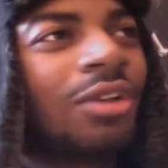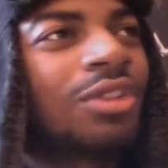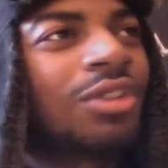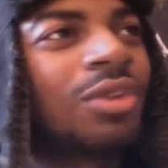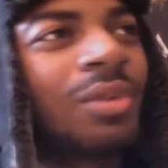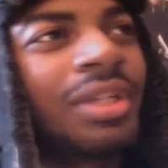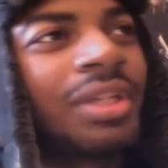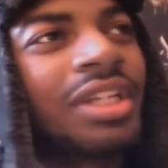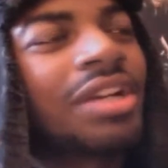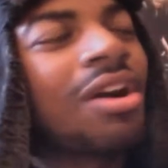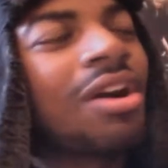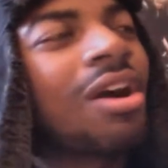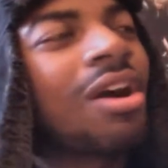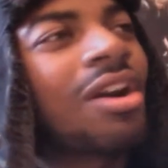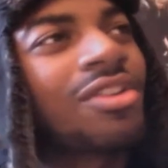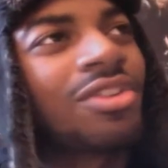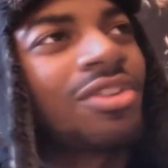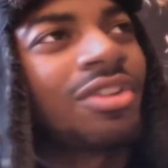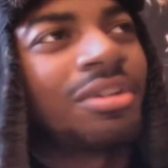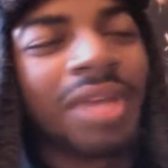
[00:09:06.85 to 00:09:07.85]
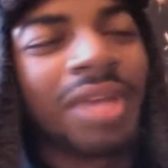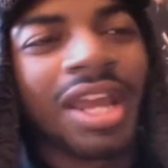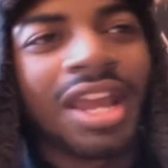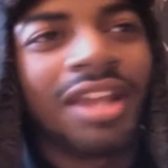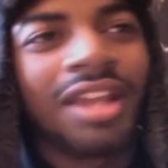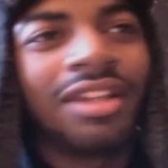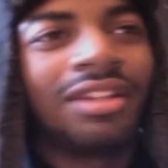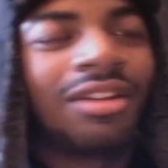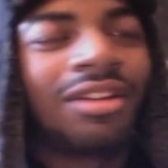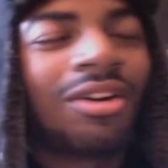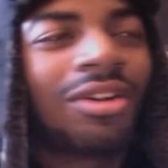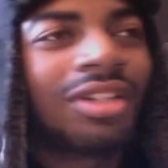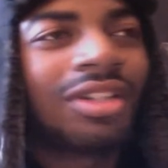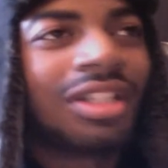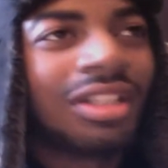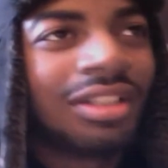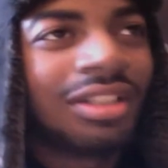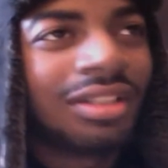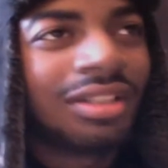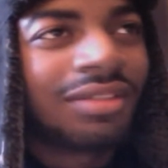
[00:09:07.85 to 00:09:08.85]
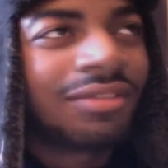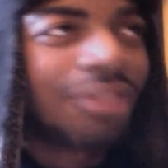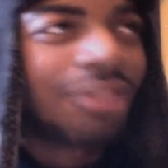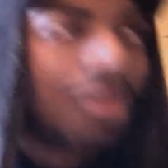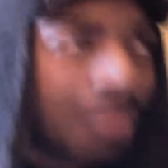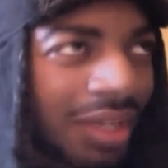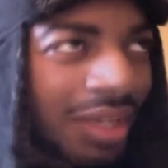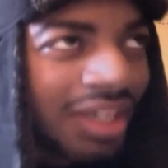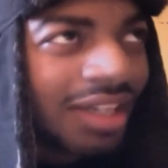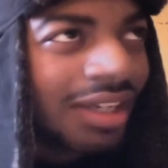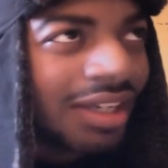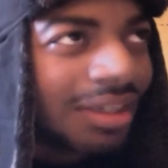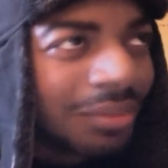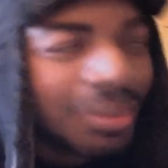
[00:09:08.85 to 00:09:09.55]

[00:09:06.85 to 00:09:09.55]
20 cards on the ban, on the forbidden.